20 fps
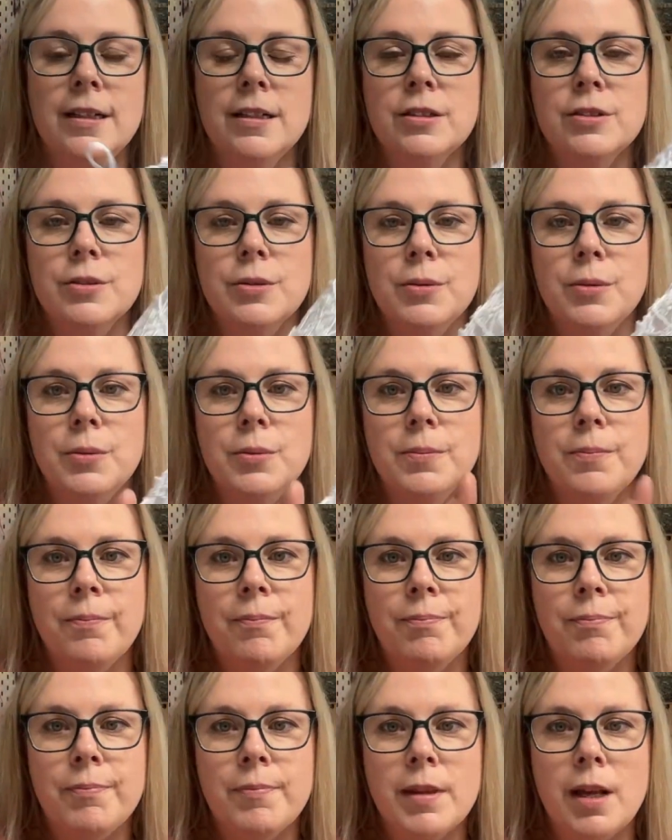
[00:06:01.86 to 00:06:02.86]
So
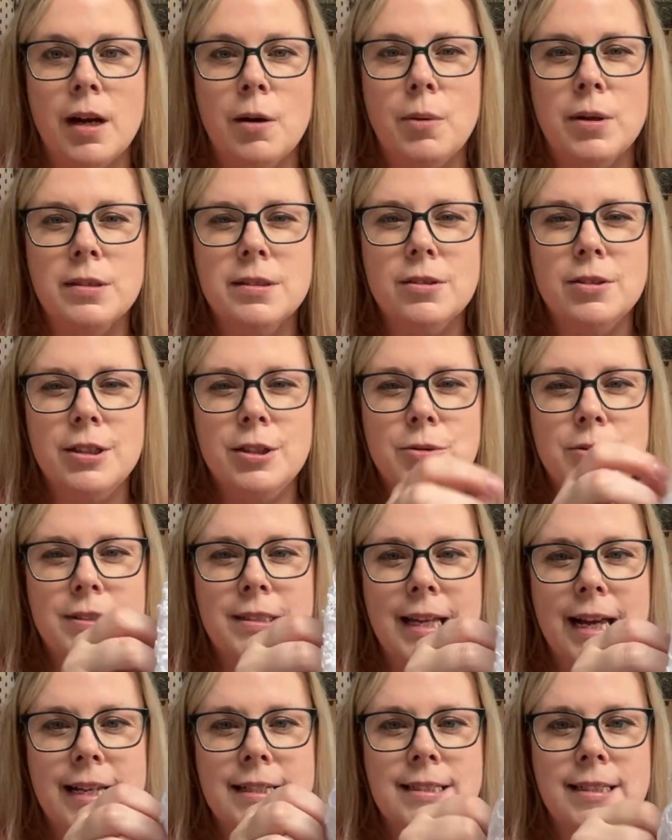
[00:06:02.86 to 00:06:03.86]
I was going to use
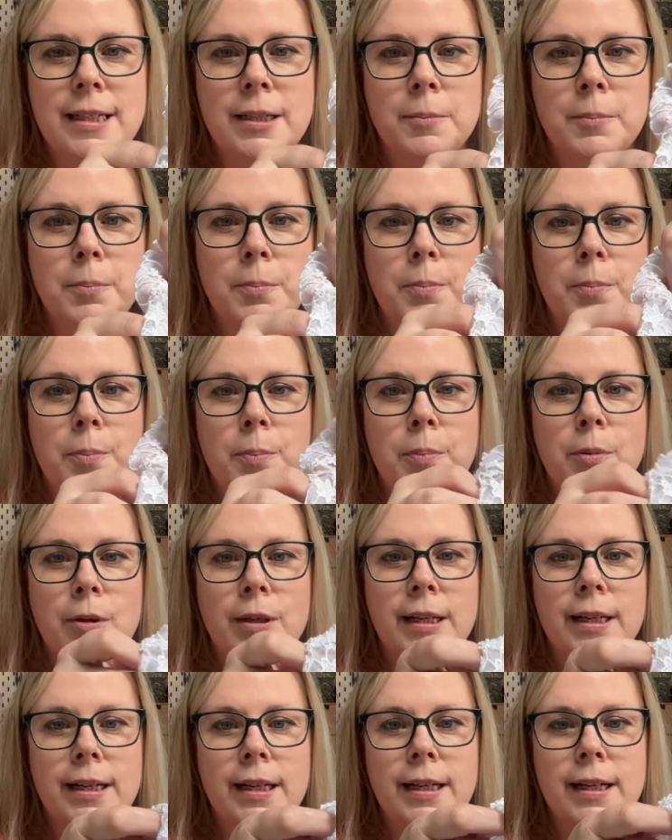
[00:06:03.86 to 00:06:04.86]
netting,
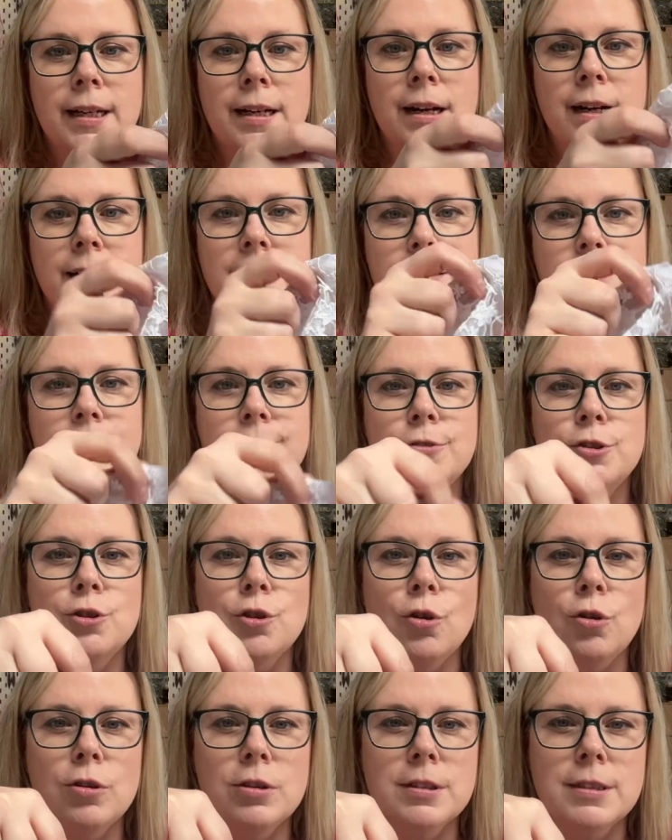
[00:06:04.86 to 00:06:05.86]
but it kind of
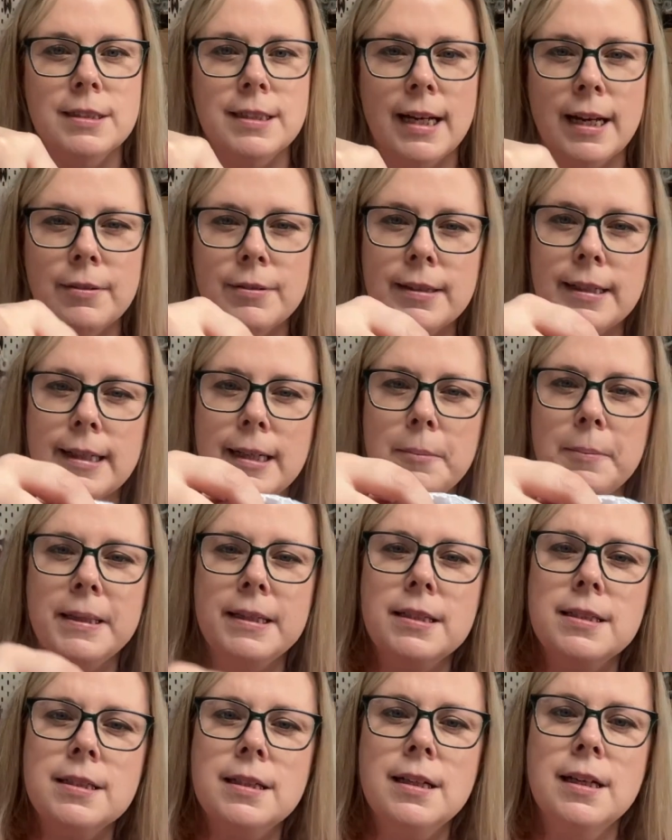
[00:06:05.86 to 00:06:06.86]
dulled it down a little
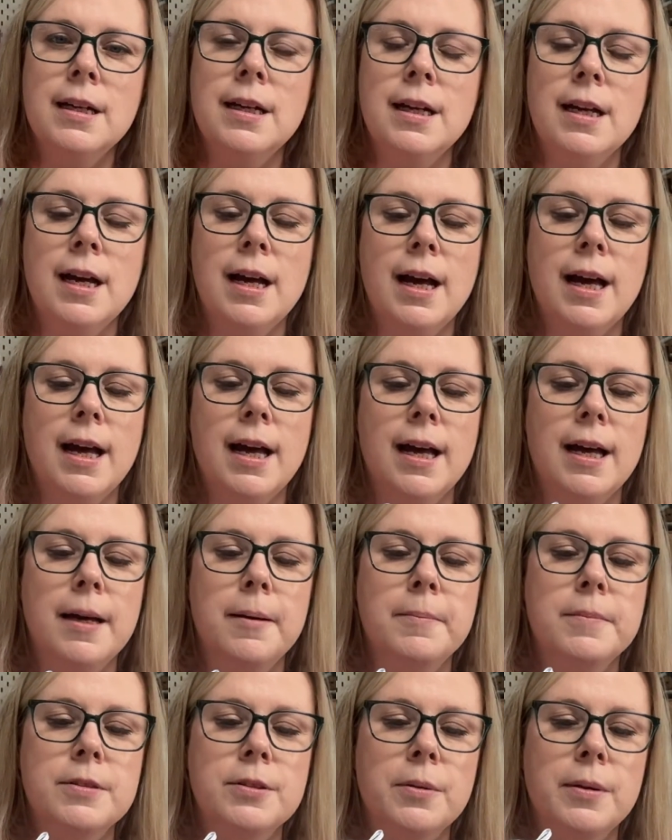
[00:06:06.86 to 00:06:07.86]
bit.
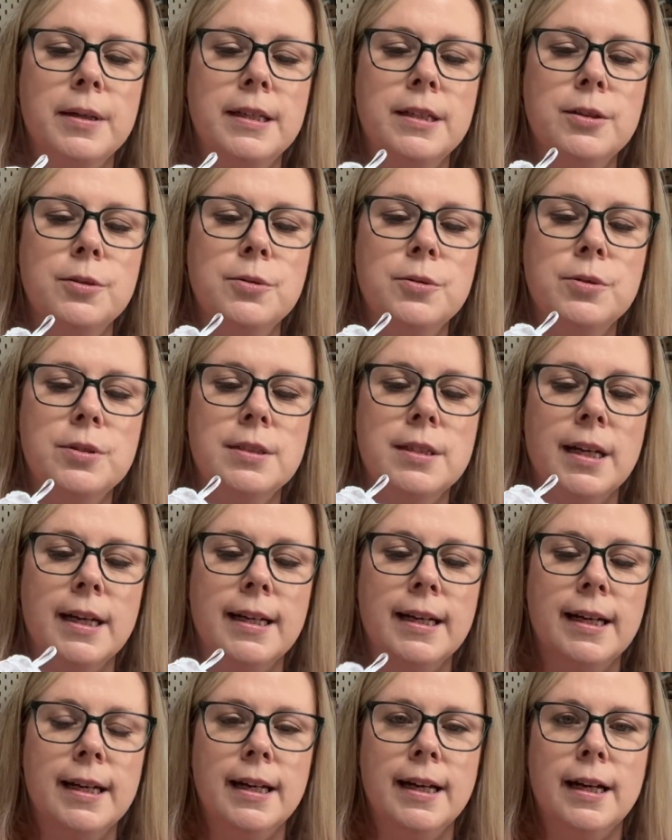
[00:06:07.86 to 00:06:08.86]
So I used
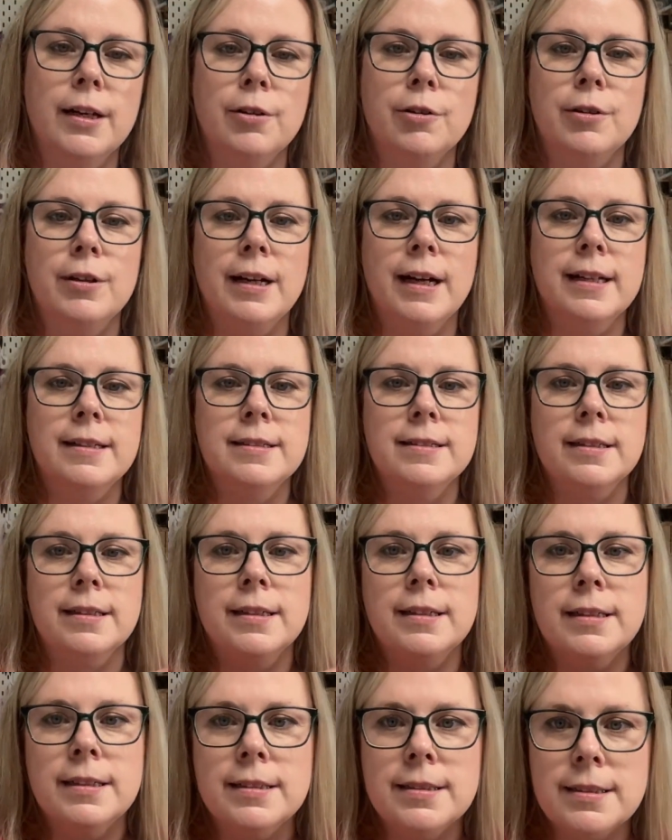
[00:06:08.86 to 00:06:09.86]
like an organza.
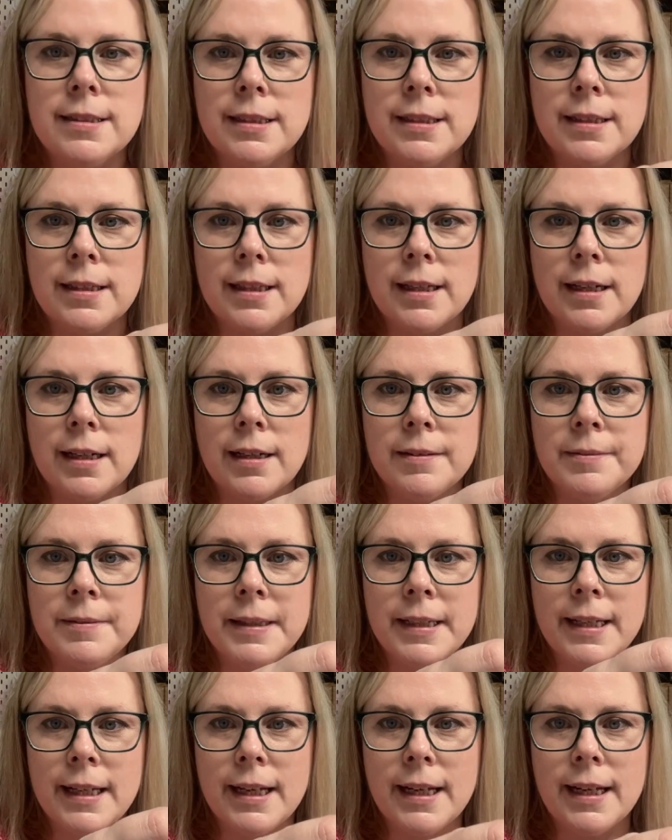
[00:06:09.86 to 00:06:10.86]
Can you see it there?
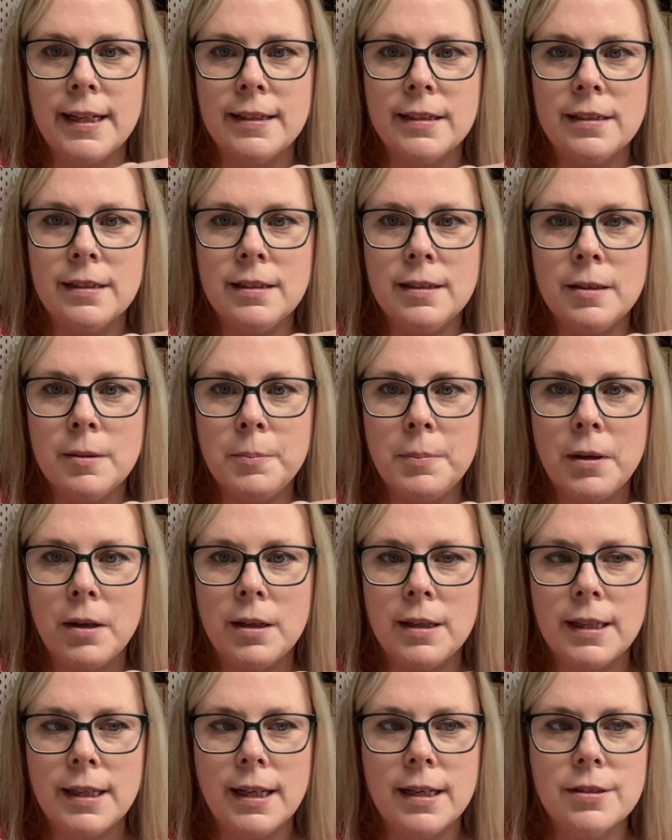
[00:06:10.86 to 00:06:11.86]
Again,
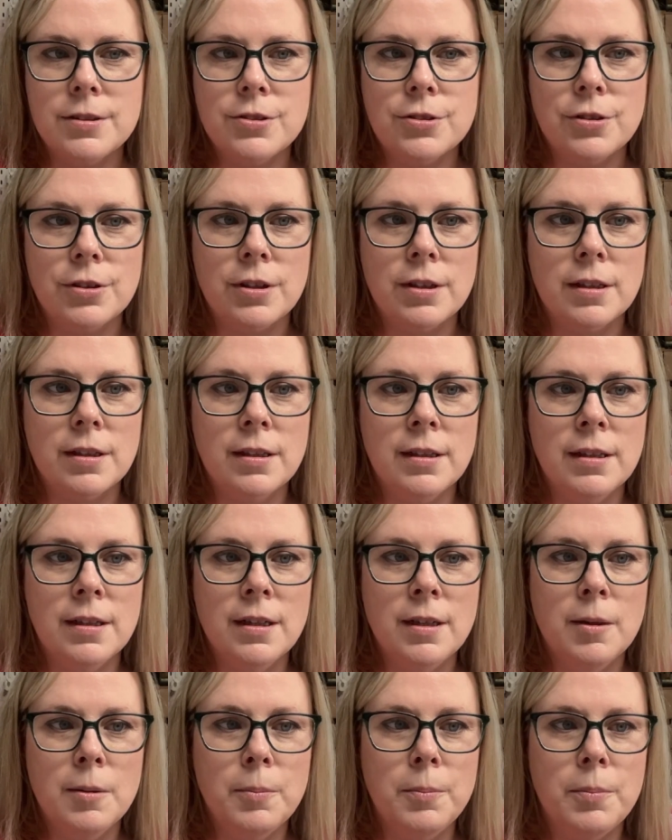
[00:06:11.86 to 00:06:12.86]
polyester,
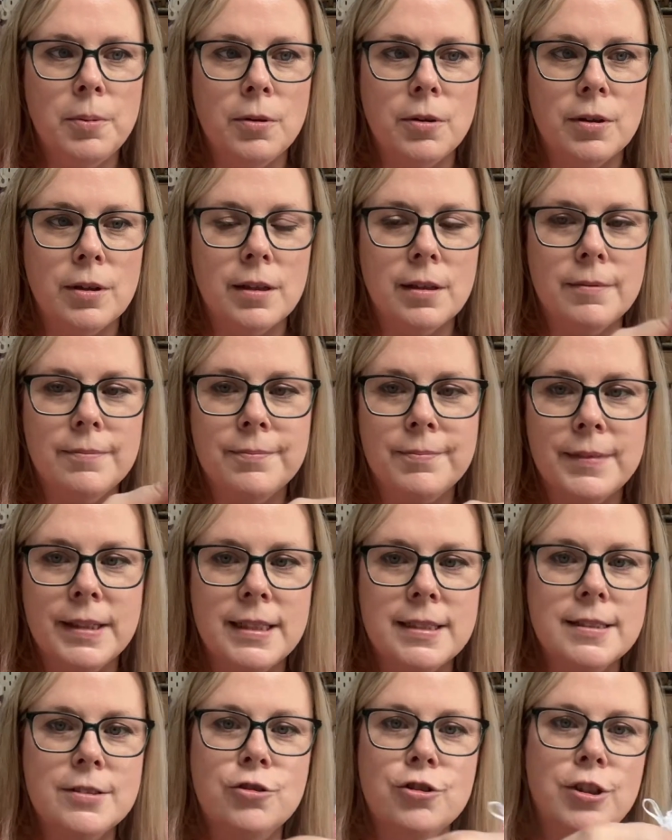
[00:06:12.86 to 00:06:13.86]
but
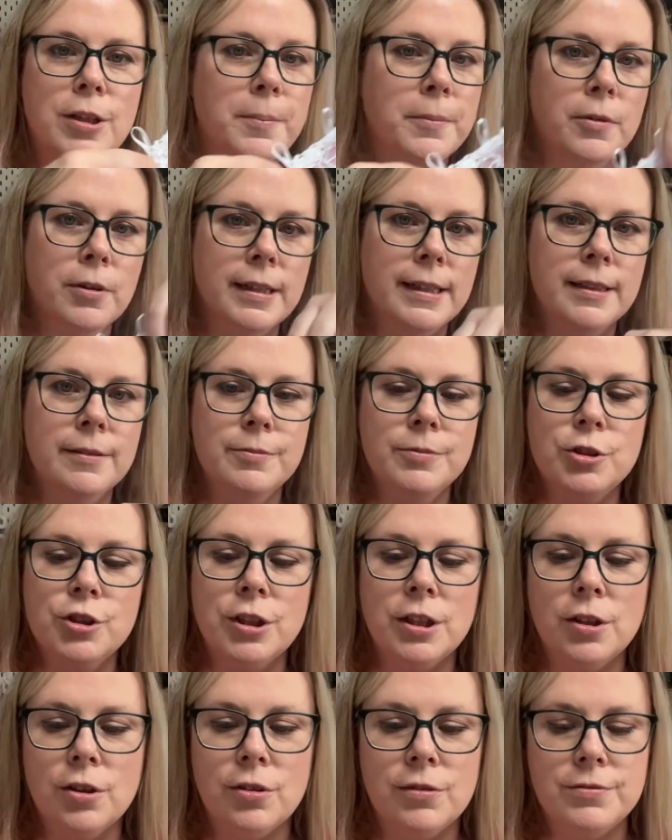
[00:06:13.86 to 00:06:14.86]
it's shimmery.
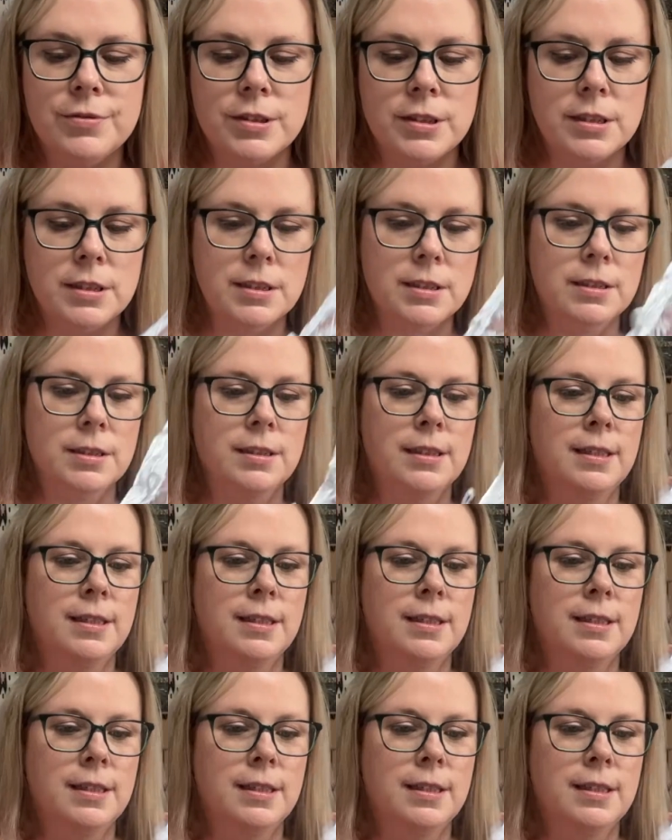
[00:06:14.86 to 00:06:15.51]
She loved it.